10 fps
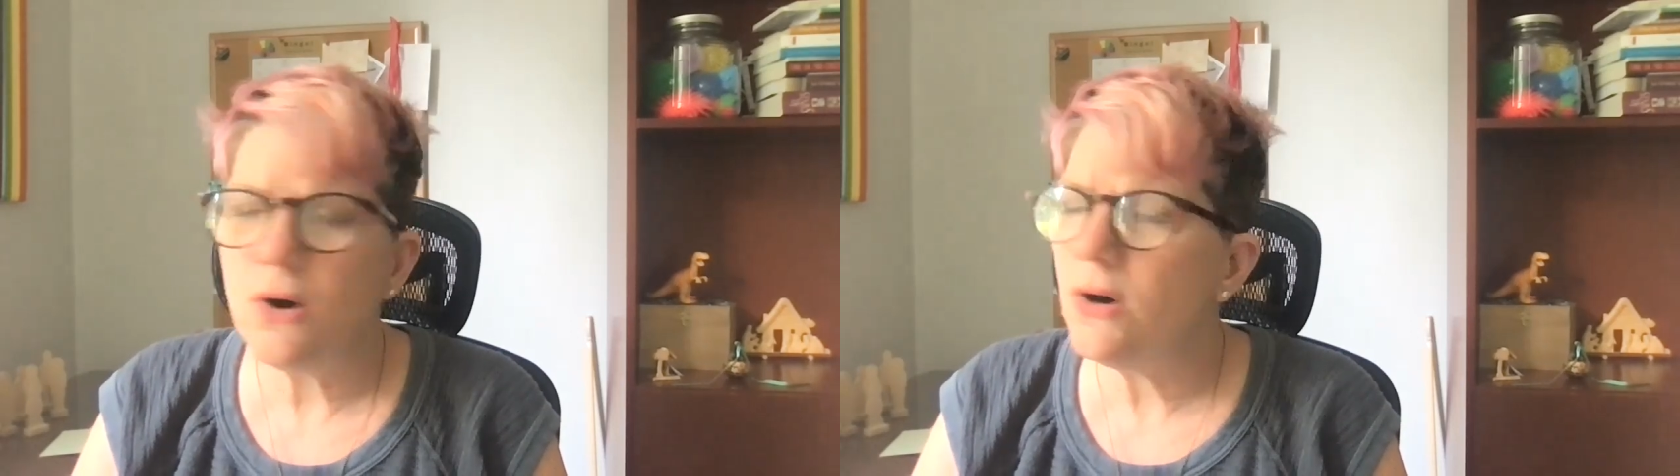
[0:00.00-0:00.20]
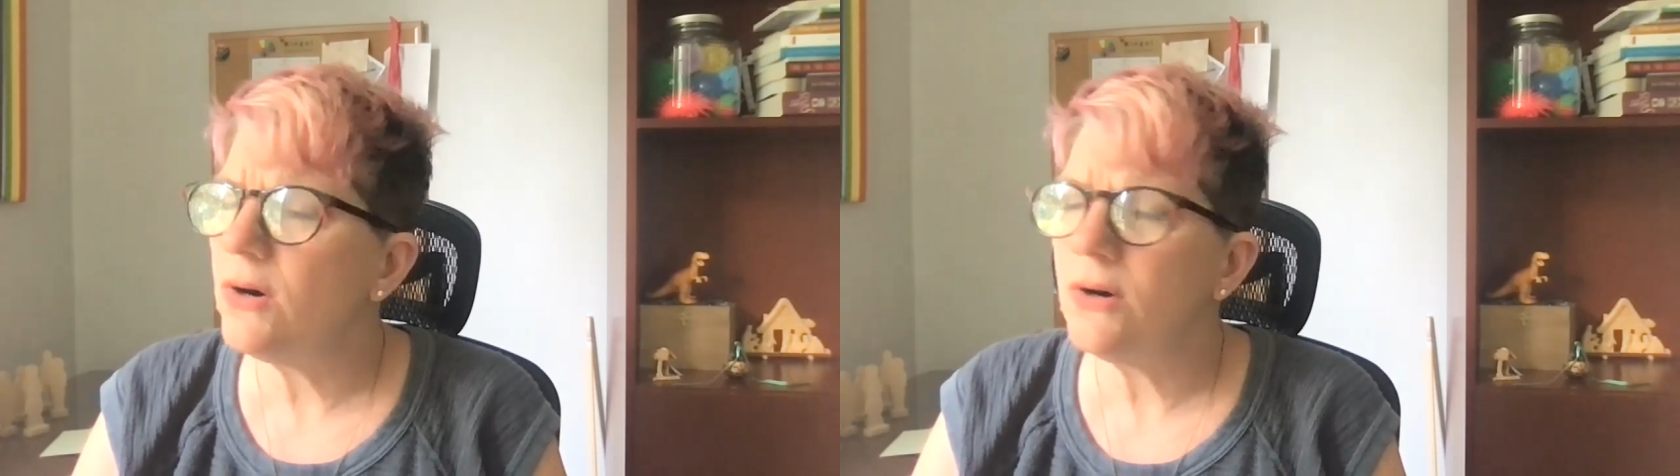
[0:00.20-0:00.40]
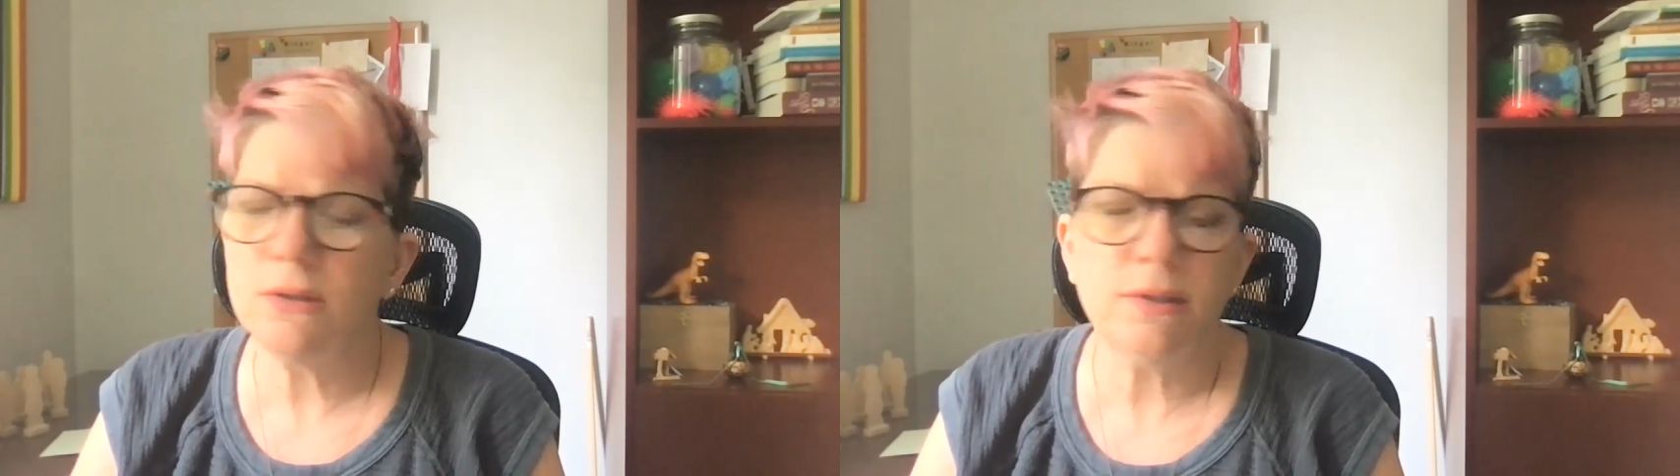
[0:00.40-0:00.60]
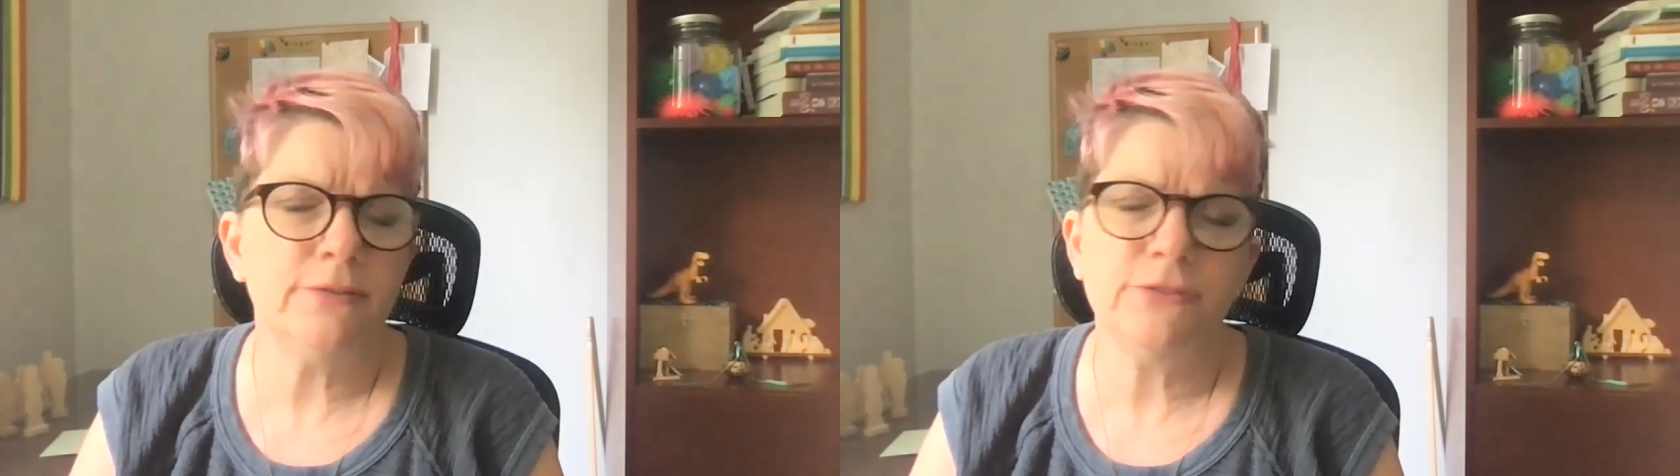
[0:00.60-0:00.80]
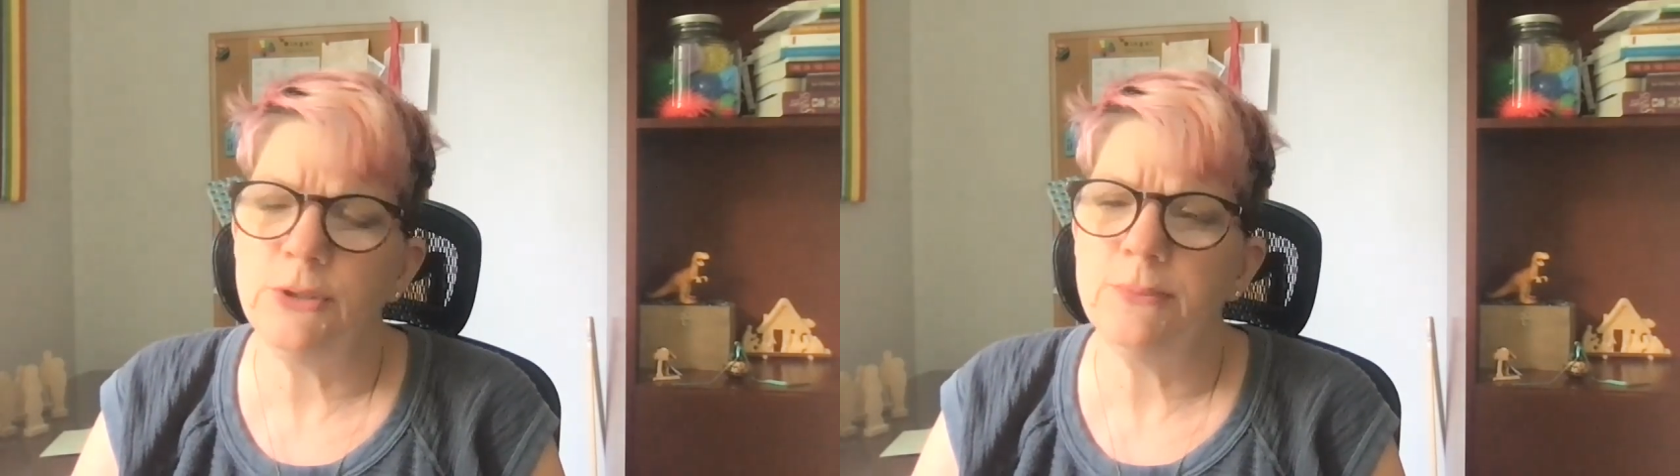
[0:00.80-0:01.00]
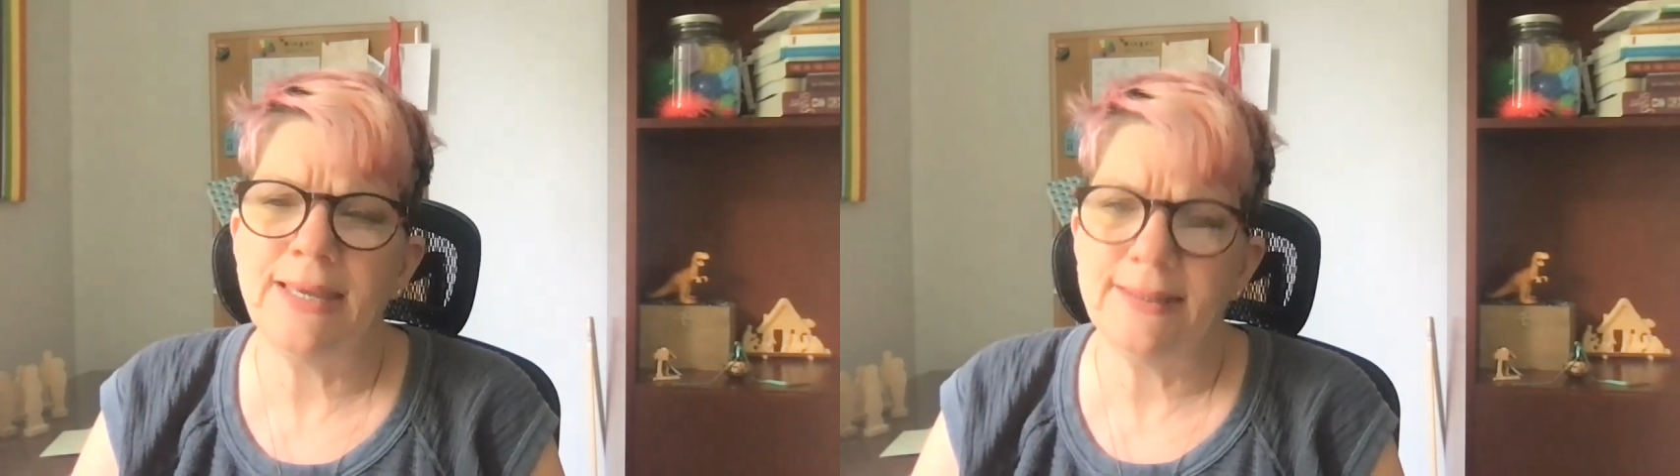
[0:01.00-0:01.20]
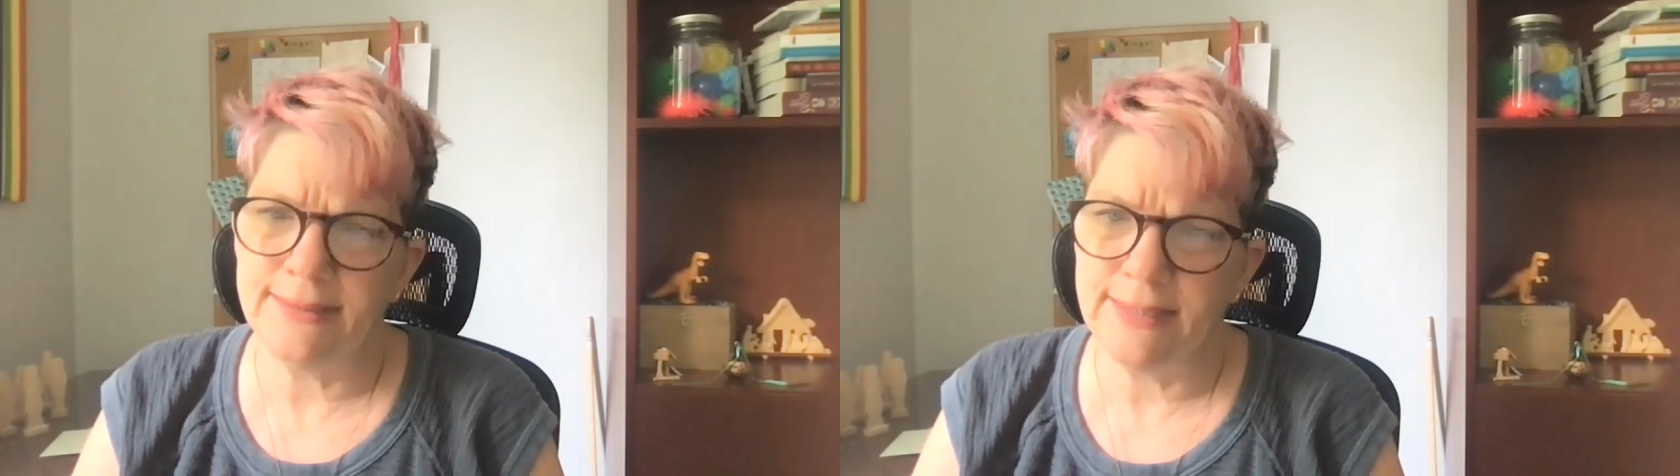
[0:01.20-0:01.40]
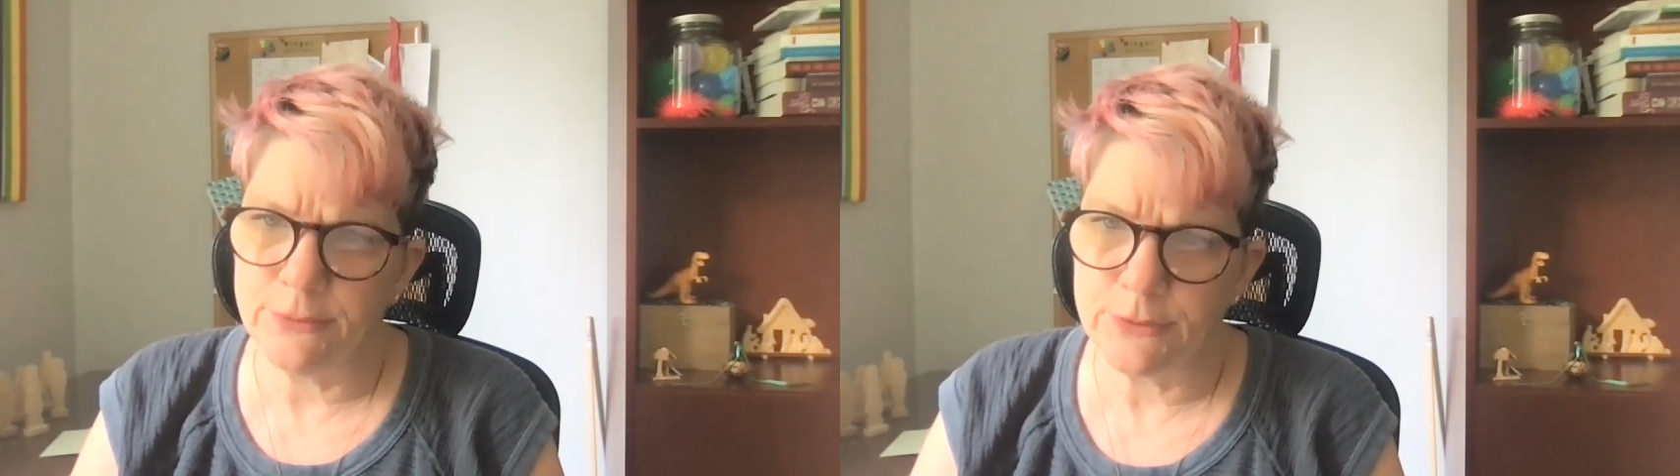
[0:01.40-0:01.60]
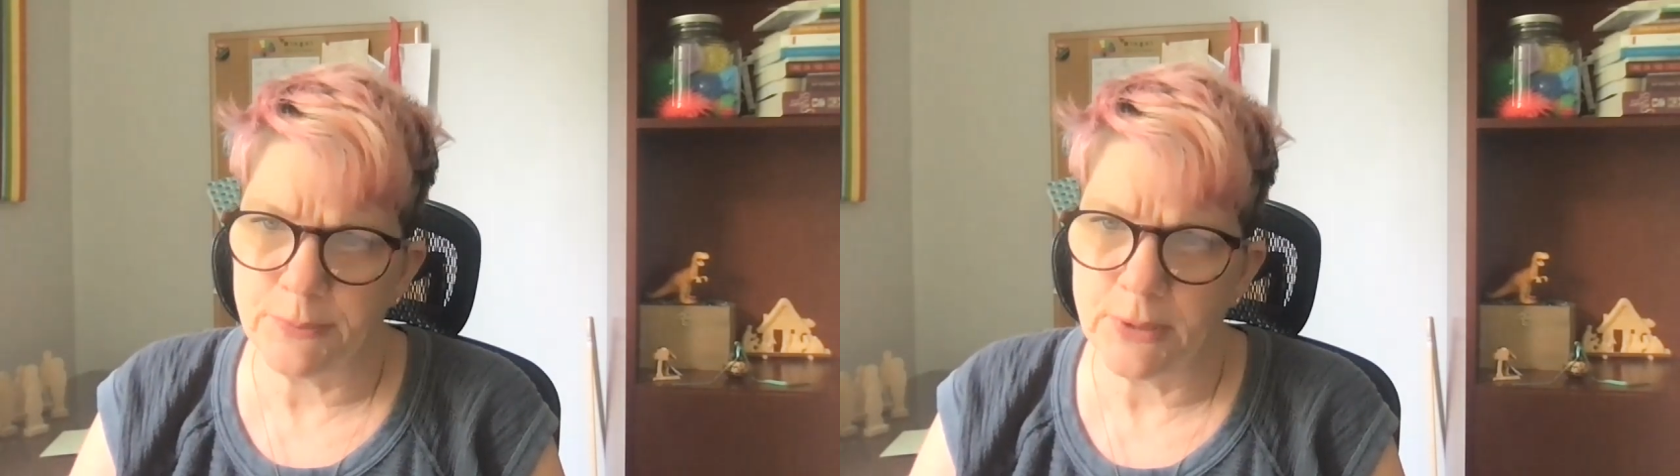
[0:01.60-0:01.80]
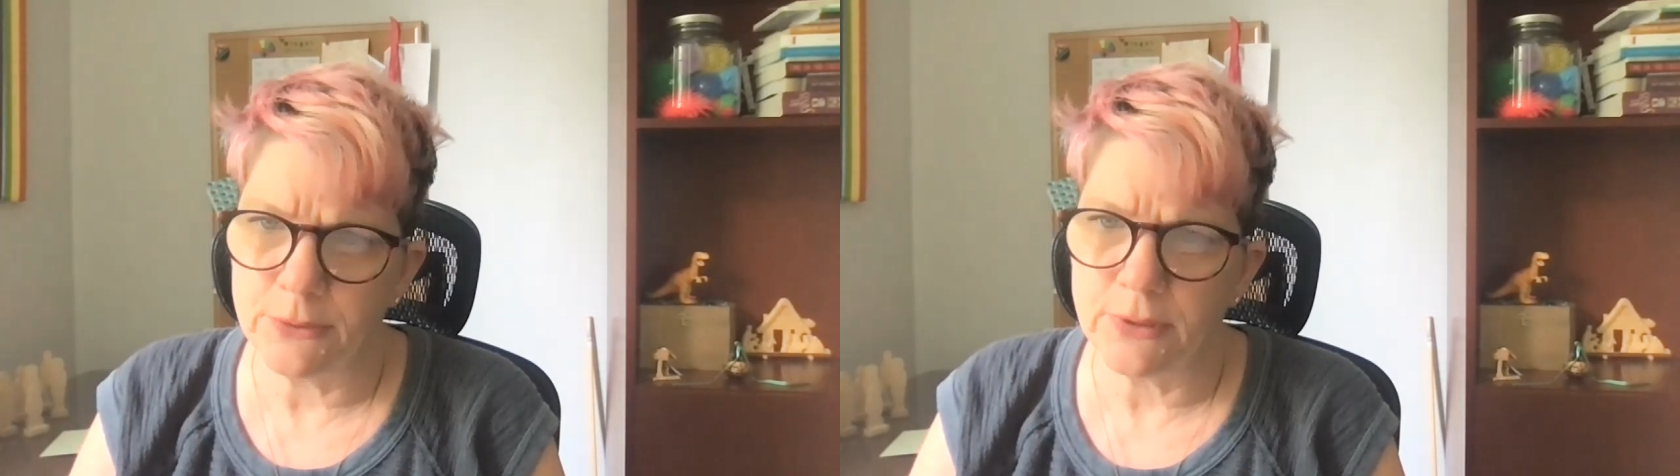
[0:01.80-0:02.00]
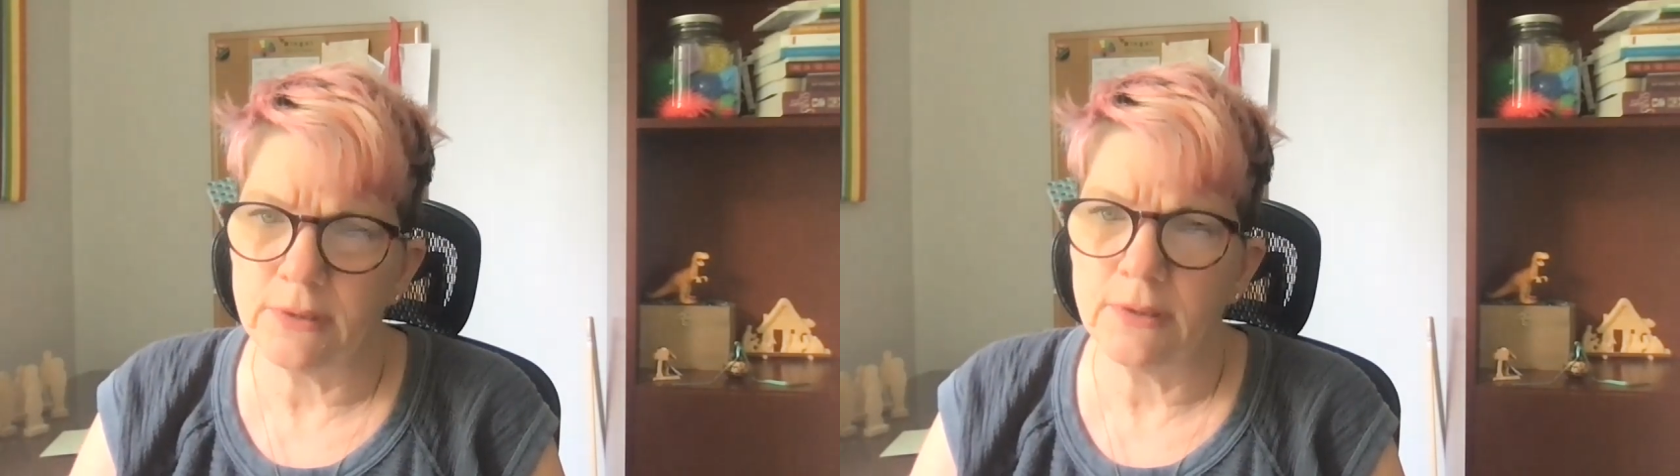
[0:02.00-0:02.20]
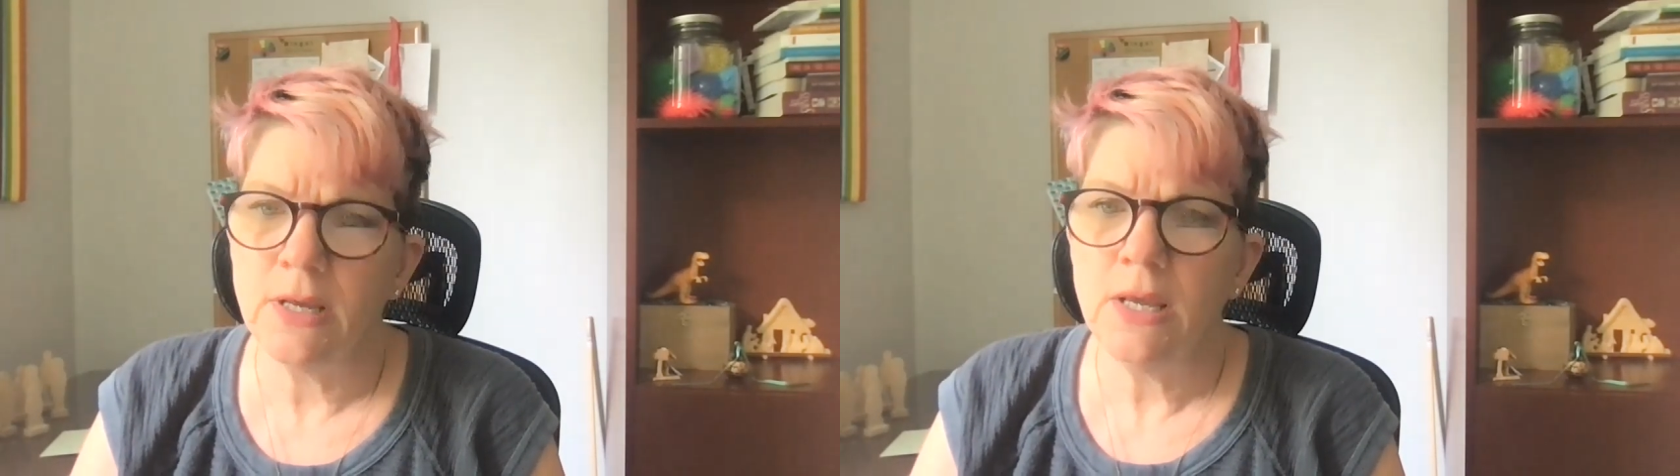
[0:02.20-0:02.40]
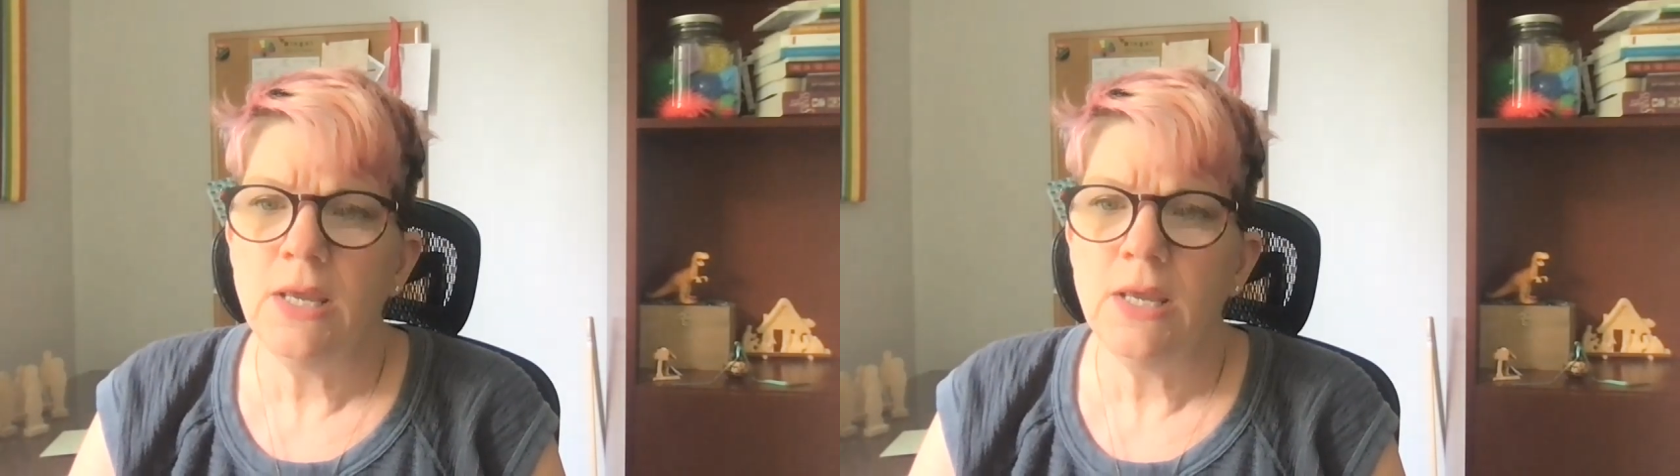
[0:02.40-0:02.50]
all of humanity was broken